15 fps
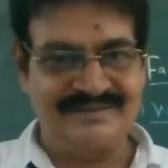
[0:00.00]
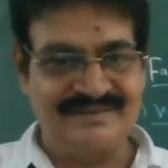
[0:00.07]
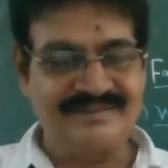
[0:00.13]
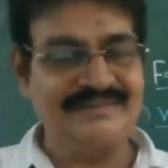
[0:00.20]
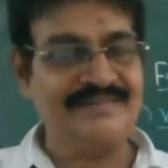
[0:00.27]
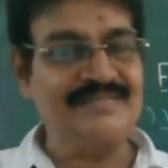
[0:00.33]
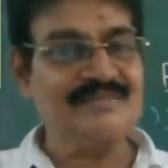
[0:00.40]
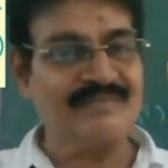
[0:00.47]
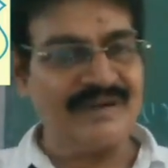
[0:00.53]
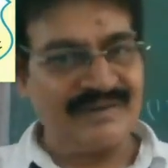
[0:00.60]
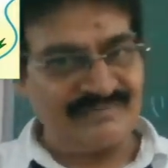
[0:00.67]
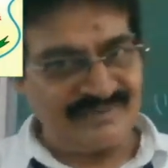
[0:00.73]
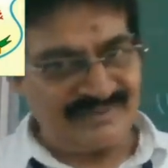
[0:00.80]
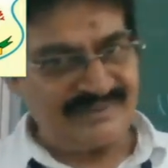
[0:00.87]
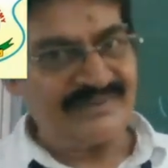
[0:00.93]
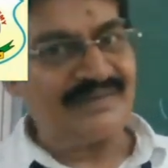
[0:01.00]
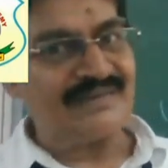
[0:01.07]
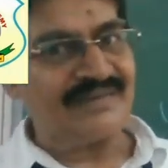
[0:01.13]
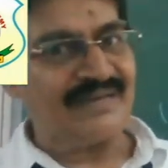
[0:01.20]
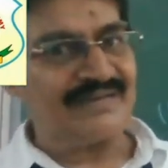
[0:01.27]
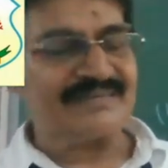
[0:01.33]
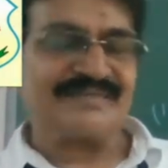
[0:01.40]
These barbarian
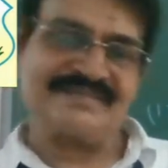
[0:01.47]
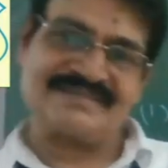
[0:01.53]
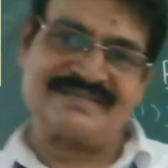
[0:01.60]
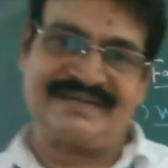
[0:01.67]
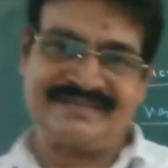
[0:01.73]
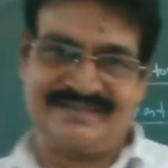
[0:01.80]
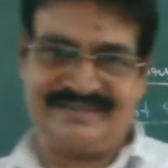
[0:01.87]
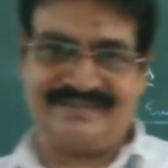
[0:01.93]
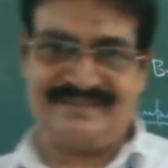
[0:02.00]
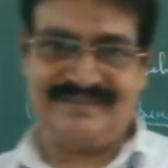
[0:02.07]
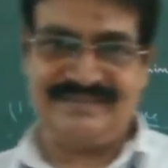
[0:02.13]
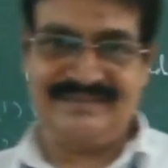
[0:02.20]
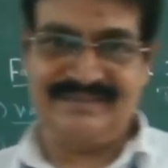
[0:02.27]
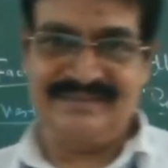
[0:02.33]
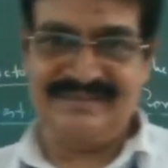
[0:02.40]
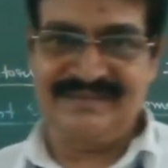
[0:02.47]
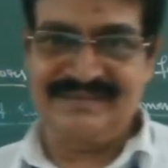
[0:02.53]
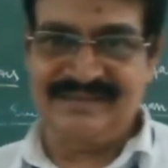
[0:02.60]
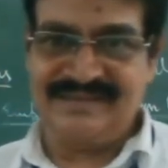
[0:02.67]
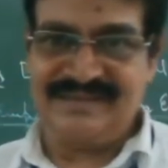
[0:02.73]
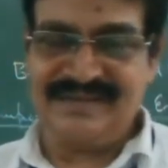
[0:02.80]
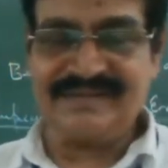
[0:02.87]
attacks started.
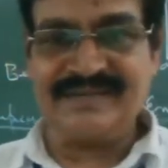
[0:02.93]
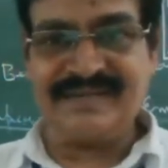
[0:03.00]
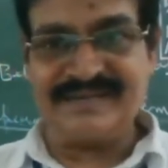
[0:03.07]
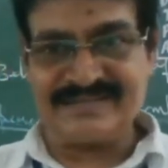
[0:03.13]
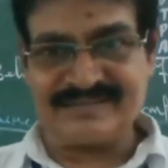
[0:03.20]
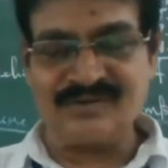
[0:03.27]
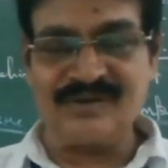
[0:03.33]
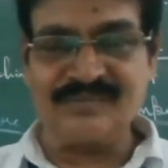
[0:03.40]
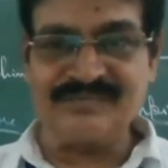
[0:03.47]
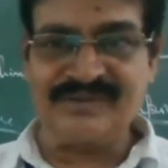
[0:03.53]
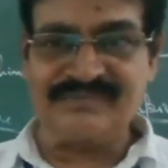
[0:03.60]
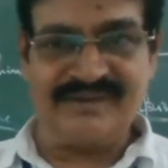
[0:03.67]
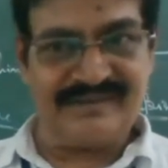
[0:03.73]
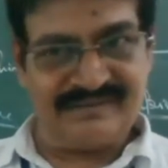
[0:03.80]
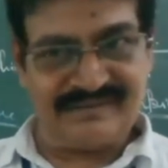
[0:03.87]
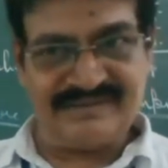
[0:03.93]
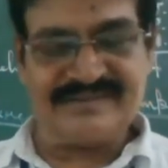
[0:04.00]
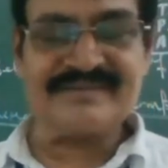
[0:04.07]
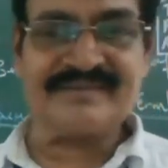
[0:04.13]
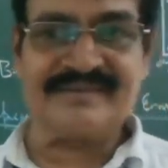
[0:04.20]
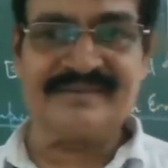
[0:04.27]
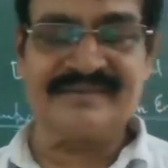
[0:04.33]
Attacks of the
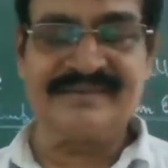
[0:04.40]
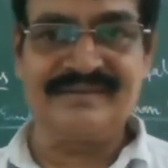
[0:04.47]
Vandals,